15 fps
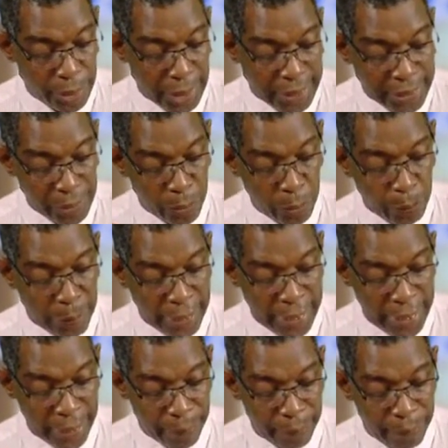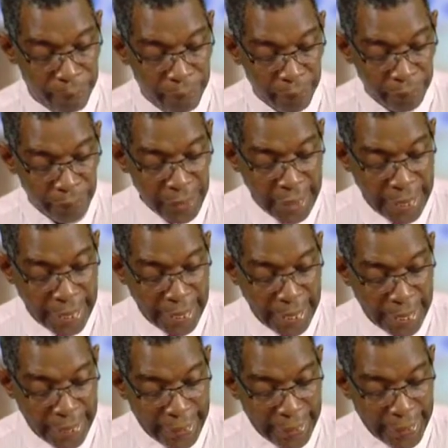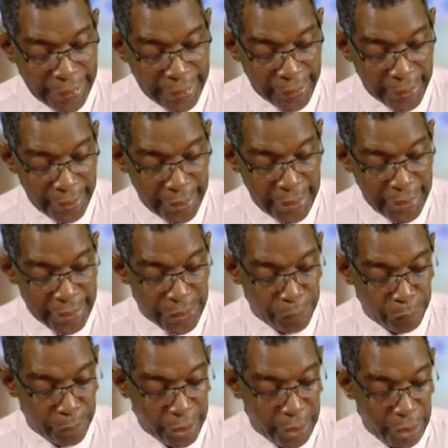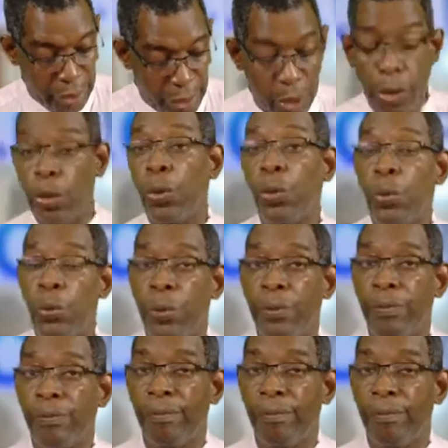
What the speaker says: I should obey him and let Israel go.